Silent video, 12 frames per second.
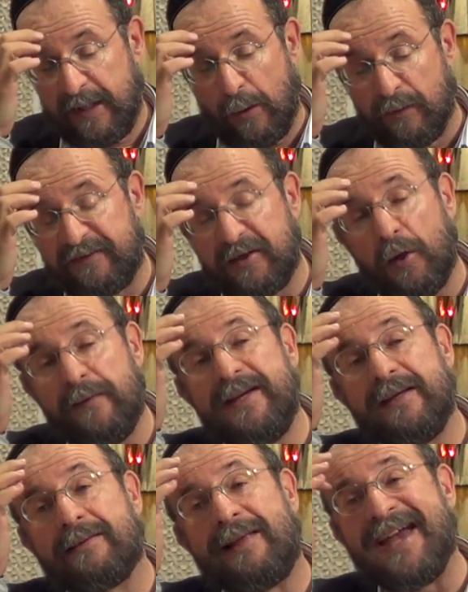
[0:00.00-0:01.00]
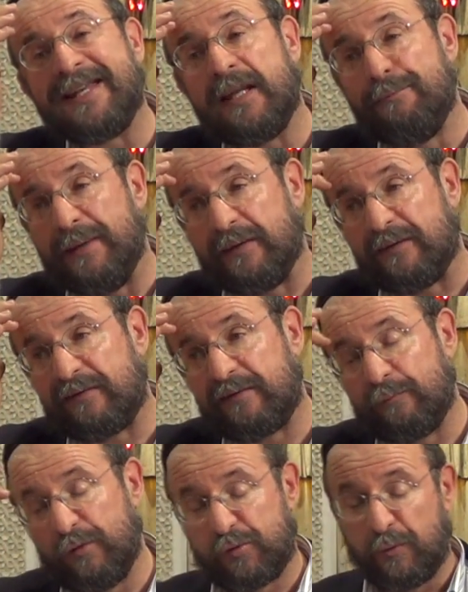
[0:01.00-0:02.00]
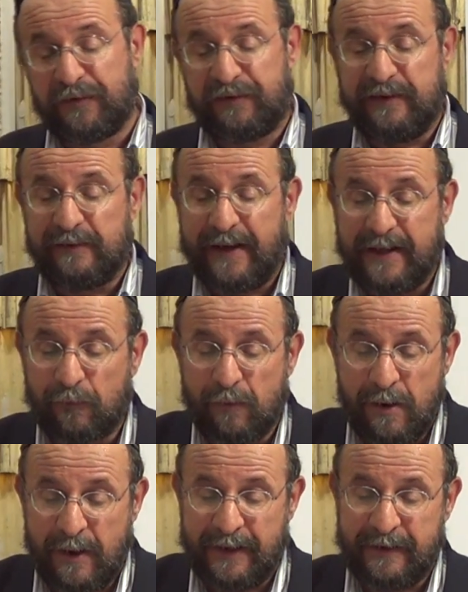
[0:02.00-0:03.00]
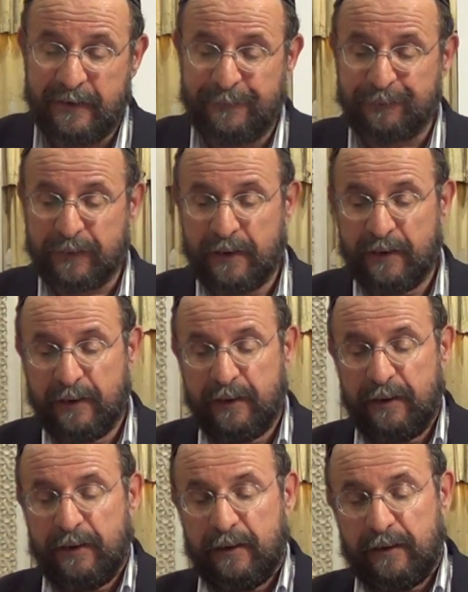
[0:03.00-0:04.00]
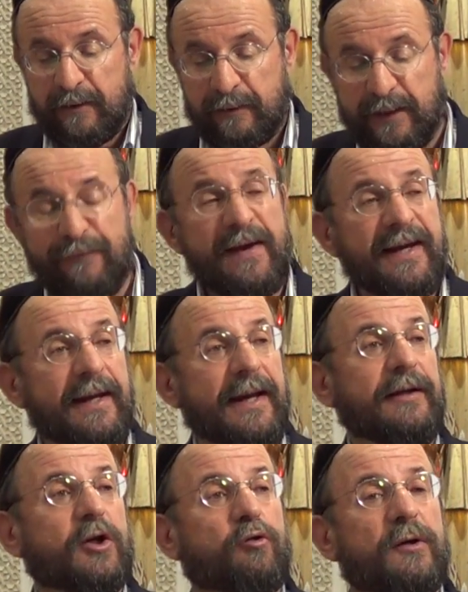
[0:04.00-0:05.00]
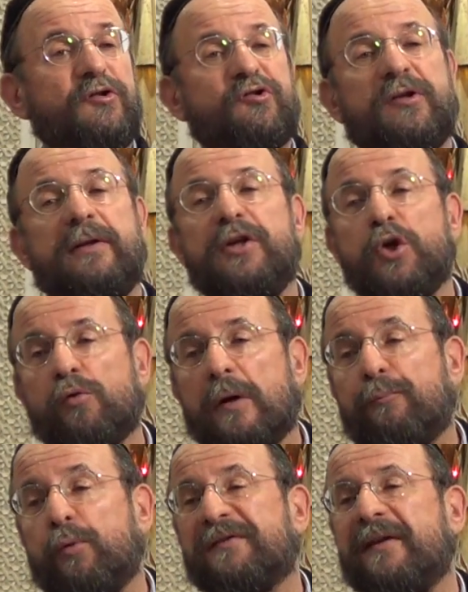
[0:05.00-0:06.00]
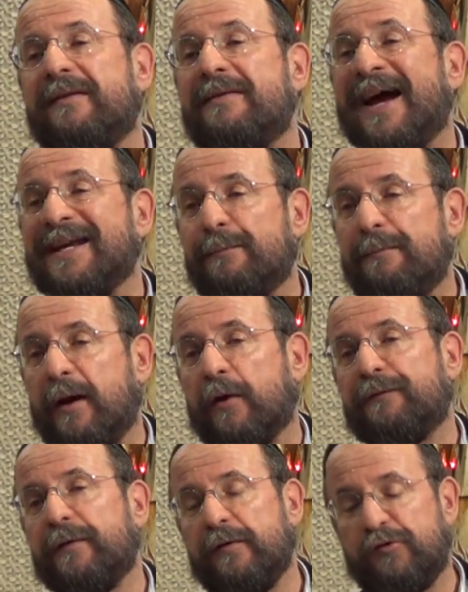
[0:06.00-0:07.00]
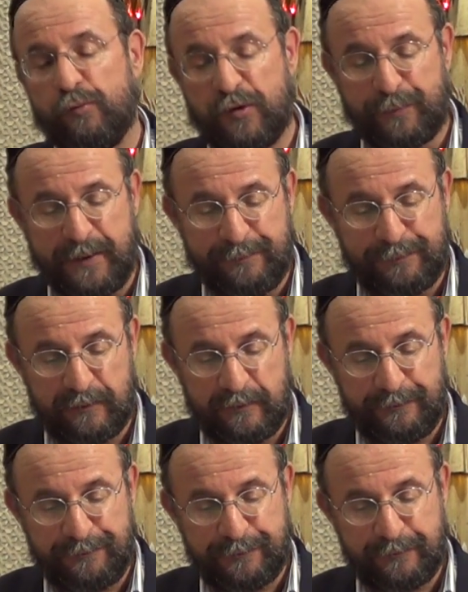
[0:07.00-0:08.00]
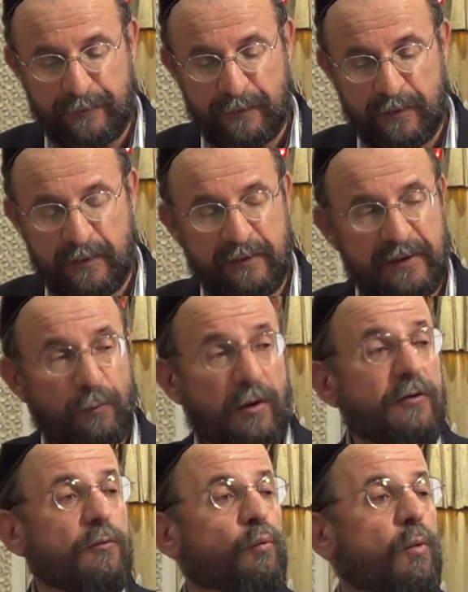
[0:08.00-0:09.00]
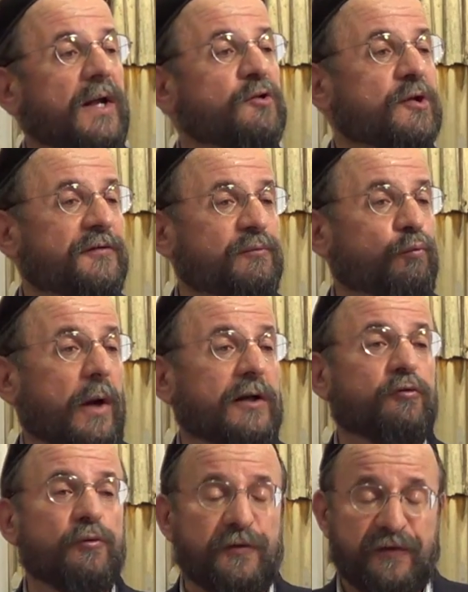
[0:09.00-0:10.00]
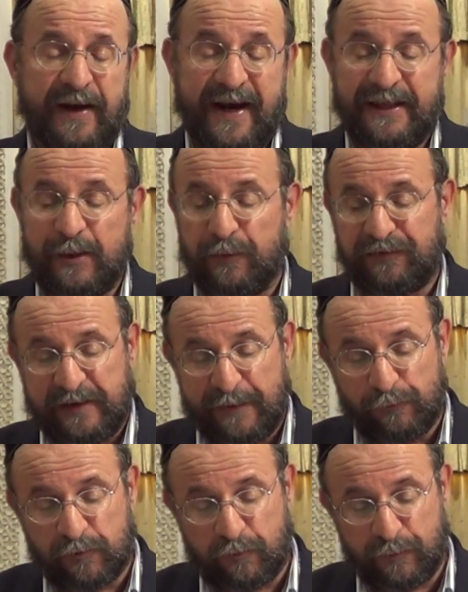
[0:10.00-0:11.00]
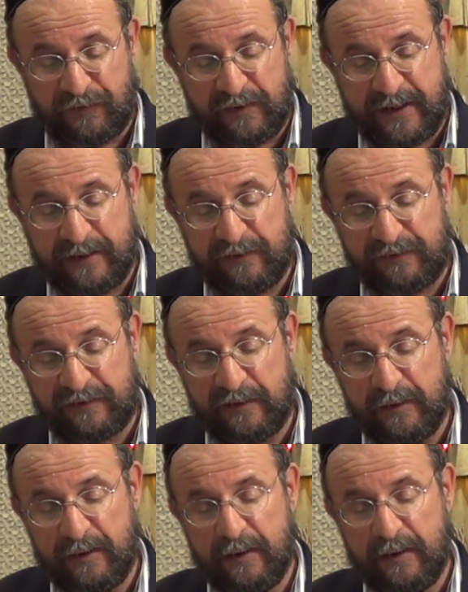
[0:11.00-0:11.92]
Now, until the Enlightenment, which we'll see later on, living in Christian Europe was a nightmare for the Jewish people. There weren't one, just one crusade, there were several crusades.